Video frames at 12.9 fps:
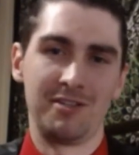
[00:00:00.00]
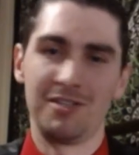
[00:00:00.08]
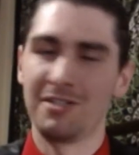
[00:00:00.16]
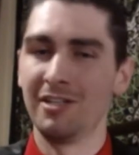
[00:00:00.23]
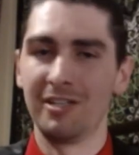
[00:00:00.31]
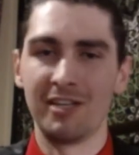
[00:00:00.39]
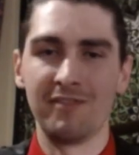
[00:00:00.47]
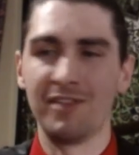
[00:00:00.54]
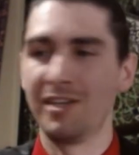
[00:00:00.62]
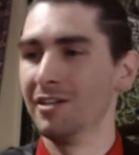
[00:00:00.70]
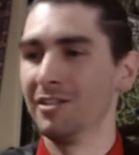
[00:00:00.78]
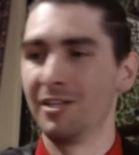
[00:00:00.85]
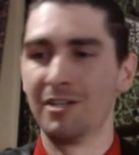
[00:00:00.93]
They're just going to leave the
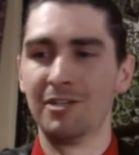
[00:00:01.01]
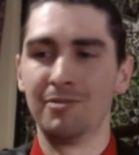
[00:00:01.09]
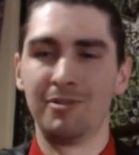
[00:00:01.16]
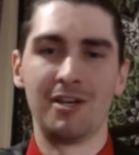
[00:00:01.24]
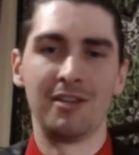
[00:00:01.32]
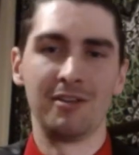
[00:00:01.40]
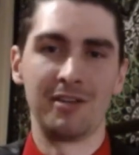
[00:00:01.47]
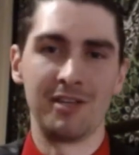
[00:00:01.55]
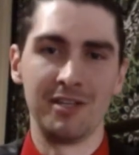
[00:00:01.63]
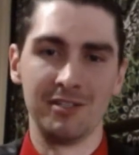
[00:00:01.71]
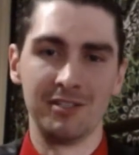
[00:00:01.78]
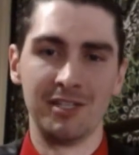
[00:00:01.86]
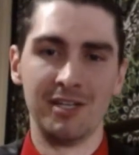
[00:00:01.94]
guild and go to another
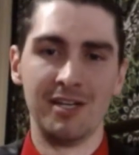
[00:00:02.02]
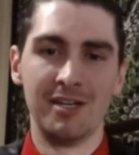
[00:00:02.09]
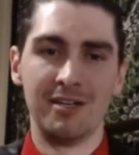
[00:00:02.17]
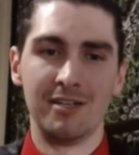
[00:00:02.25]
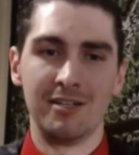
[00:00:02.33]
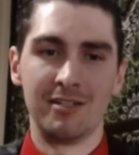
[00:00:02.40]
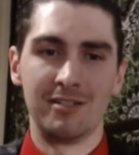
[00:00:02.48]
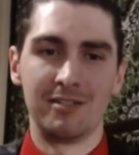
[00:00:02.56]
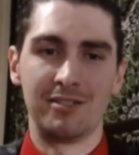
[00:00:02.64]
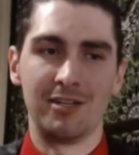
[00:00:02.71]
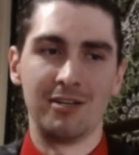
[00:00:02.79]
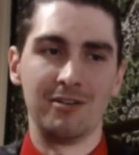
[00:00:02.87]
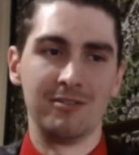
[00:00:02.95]
guild.
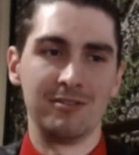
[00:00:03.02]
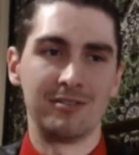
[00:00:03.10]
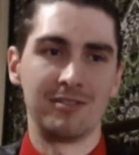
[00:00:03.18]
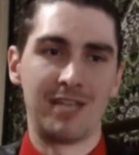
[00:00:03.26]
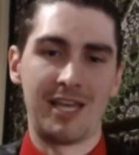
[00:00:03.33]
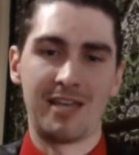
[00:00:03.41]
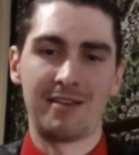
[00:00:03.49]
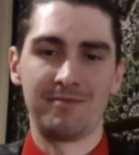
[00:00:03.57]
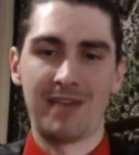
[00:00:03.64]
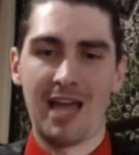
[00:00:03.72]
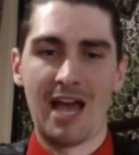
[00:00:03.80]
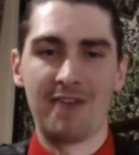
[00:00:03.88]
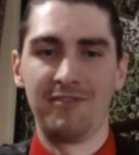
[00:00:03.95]
So like,
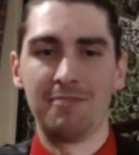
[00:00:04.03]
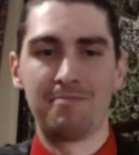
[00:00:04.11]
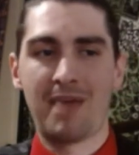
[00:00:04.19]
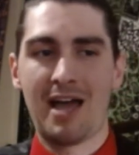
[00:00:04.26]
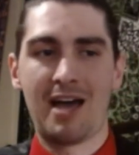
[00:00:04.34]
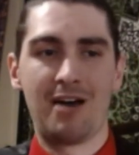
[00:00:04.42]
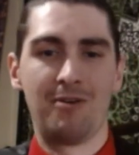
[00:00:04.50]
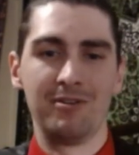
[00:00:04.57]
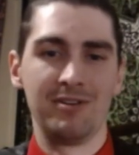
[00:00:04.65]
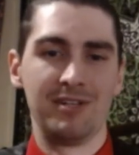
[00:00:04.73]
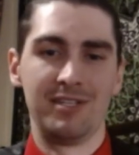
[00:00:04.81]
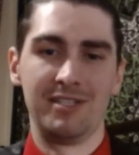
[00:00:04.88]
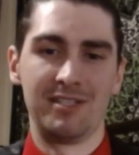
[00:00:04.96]
having the
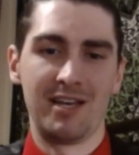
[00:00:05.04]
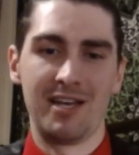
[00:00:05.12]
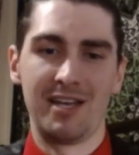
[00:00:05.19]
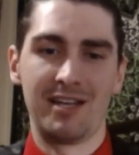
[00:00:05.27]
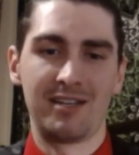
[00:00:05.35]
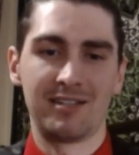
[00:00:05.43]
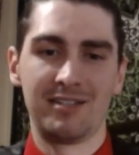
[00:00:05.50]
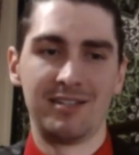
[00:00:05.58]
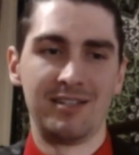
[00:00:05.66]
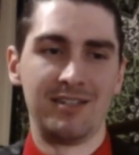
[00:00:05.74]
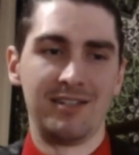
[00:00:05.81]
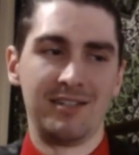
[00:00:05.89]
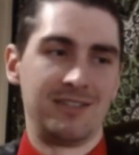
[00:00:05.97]
power is like,
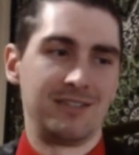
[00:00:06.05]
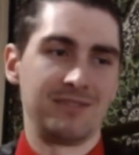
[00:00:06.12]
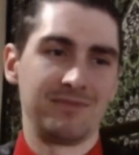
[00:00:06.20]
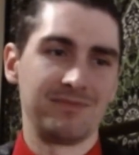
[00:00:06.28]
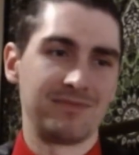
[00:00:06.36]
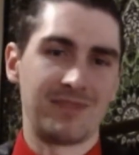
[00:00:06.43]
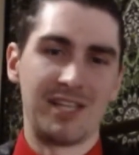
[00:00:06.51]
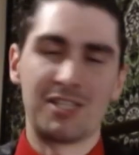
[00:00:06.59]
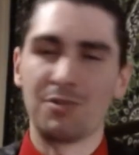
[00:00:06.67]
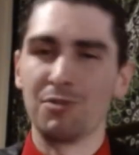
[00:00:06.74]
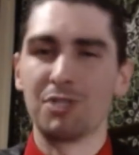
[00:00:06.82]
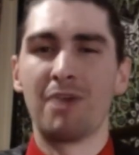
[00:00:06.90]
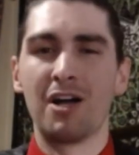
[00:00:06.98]

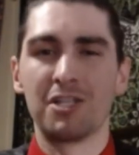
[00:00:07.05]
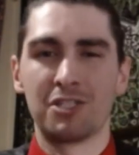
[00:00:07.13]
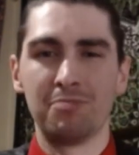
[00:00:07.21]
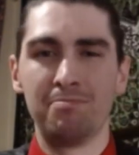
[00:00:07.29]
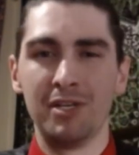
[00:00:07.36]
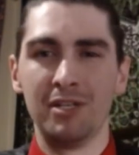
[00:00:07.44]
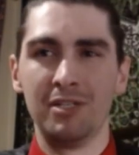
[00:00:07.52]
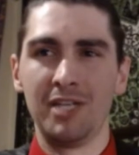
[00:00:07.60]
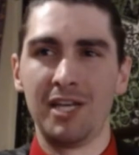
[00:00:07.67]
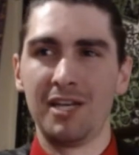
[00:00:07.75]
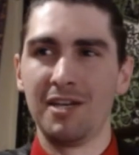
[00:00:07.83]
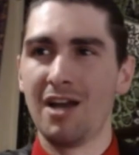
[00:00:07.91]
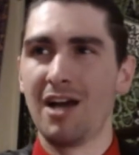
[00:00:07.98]
it's a
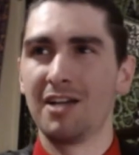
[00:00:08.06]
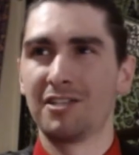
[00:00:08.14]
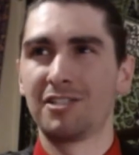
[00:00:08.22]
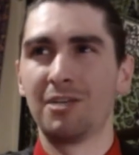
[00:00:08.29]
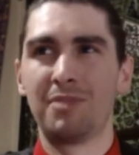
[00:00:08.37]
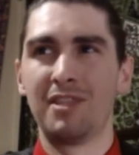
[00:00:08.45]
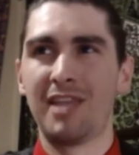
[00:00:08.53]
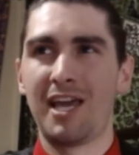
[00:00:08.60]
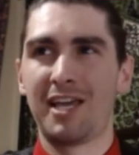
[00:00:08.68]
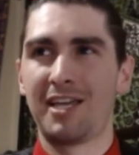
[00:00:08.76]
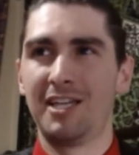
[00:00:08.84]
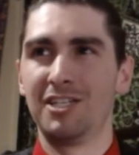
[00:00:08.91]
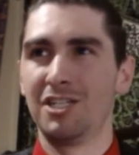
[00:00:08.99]
responsibility, not something
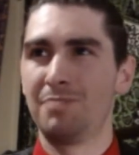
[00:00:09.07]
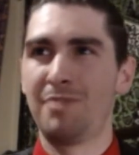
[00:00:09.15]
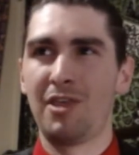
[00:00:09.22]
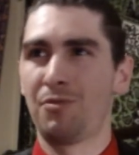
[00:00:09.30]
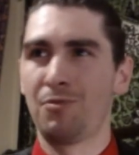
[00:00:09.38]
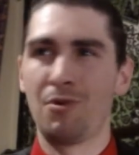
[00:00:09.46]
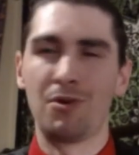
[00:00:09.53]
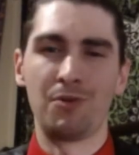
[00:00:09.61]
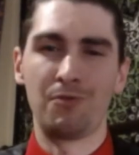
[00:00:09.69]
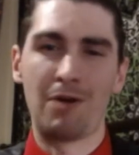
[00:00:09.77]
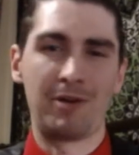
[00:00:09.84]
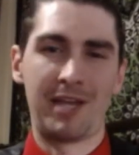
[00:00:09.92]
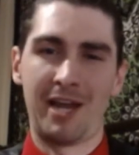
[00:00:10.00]
that can just be thrown
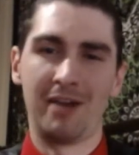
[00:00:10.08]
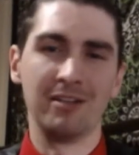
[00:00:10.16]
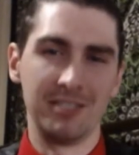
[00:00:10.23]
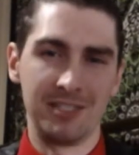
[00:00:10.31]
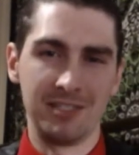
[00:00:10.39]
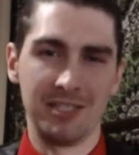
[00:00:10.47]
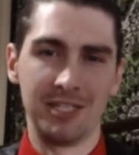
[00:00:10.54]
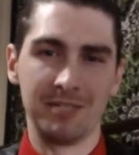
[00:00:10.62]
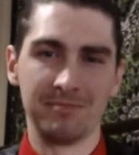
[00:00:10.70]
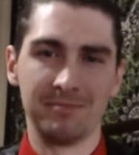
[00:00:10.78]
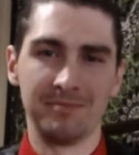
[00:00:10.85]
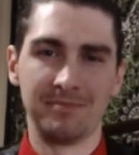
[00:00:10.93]
around carelessly.